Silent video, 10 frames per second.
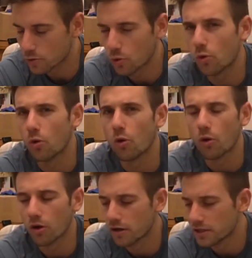Ooh.
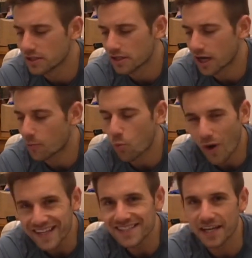I'm
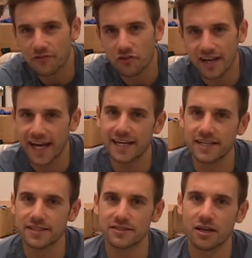waiting for an
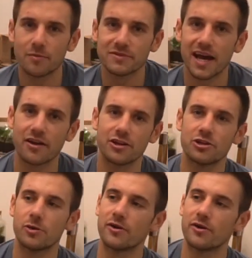alien to come down in a